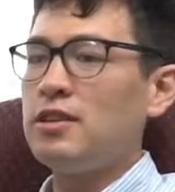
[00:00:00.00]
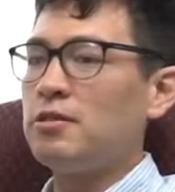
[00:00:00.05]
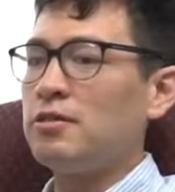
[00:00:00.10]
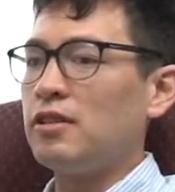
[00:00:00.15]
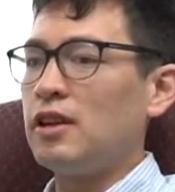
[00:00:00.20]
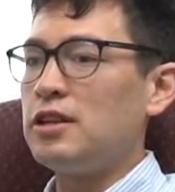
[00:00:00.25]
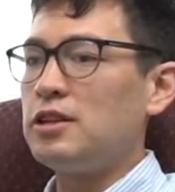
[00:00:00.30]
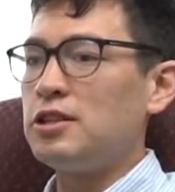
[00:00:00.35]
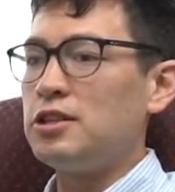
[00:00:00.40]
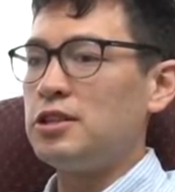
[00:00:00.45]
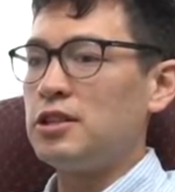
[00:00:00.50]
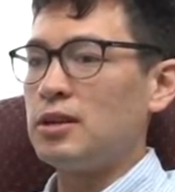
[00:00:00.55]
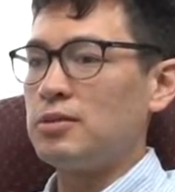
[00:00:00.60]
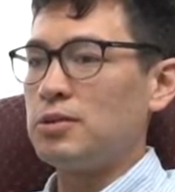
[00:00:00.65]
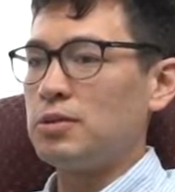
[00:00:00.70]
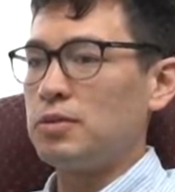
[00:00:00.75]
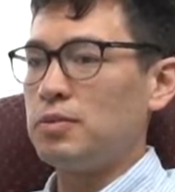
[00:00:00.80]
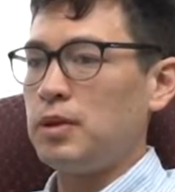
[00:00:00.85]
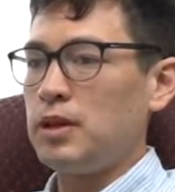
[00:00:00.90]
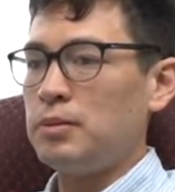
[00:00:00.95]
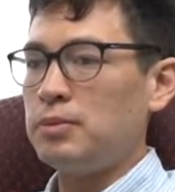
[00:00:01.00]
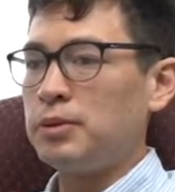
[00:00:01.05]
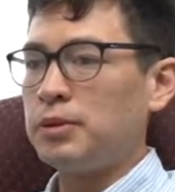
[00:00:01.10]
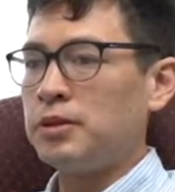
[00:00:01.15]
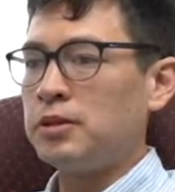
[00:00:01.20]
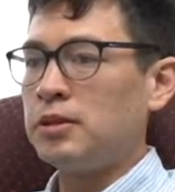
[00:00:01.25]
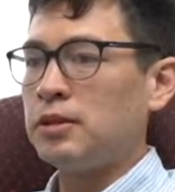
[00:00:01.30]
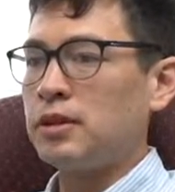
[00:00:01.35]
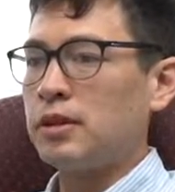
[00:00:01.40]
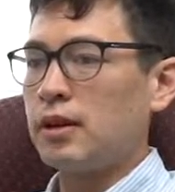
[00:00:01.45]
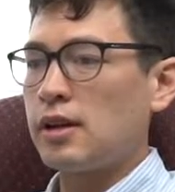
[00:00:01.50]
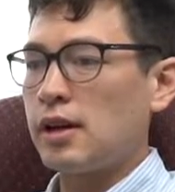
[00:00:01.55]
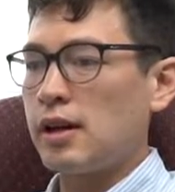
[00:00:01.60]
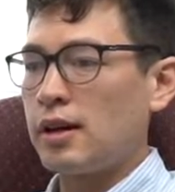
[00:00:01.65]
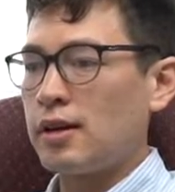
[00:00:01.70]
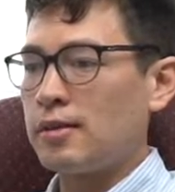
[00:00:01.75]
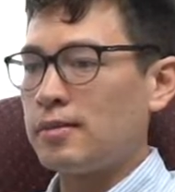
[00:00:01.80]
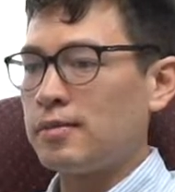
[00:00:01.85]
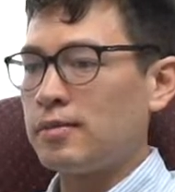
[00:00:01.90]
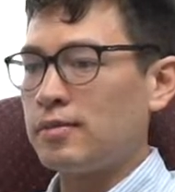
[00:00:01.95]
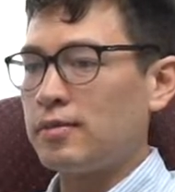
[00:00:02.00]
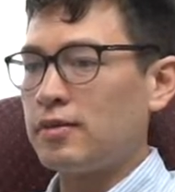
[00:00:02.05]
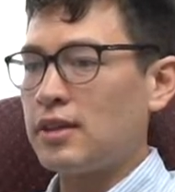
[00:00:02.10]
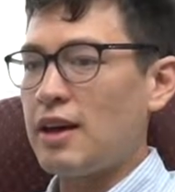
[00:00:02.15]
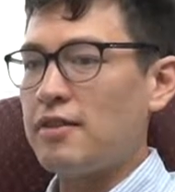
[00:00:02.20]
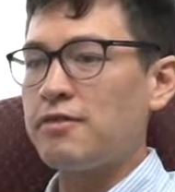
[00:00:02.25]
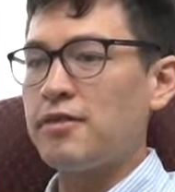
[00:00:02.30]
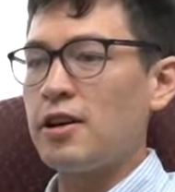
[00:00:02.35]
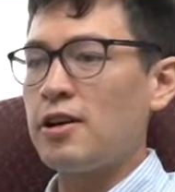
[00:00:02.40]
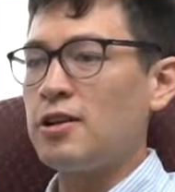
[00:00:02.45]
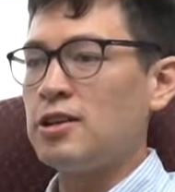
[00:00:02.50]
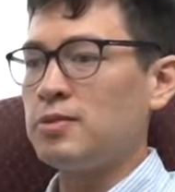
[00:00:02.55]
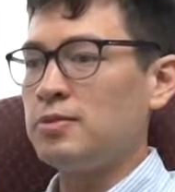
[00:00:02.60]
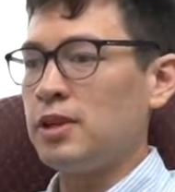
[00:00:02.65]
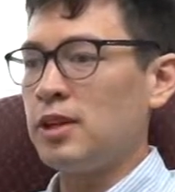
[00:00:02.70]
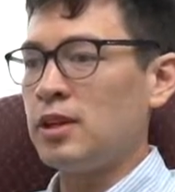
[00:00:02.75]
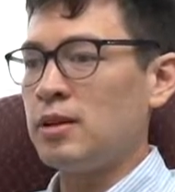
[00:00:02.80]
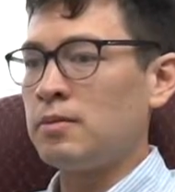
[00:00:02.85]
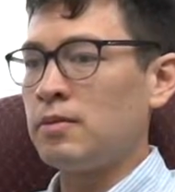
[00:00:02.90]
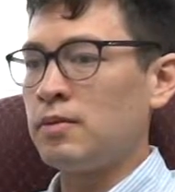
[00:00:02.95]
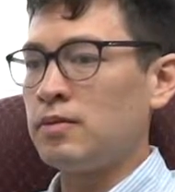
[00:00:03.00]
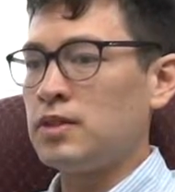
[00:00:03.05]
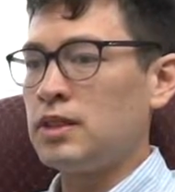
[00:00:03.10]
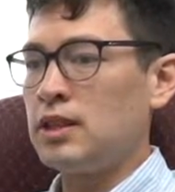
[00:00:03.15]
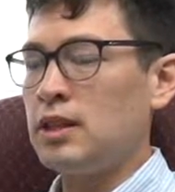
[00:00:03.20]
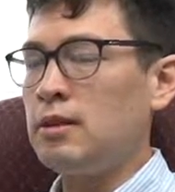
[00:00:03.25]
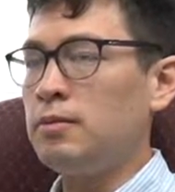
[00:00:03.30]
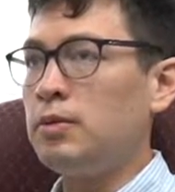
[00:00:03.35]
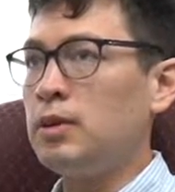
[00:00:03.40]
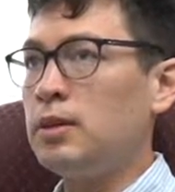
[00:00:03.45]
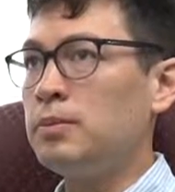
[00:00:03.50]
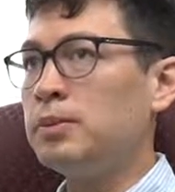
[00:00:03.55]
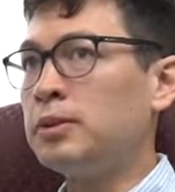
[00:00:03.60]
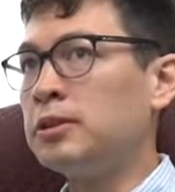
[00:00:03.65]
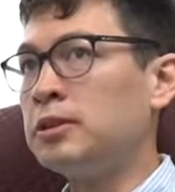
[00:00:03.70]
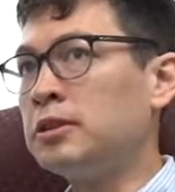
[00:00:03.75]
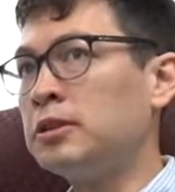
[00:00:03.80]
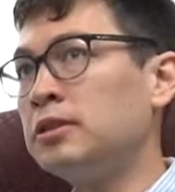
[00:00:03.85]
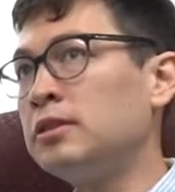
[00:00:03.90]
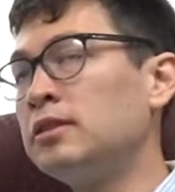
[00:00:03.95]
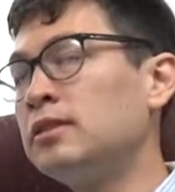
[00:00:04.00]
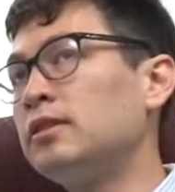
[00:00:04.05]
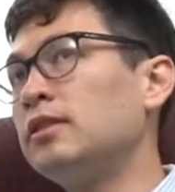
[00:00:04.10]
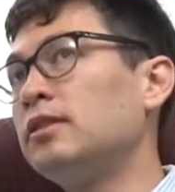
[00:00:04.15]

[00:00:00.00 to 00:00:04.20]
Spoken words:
the relationships with people, that fires me up. Seeing people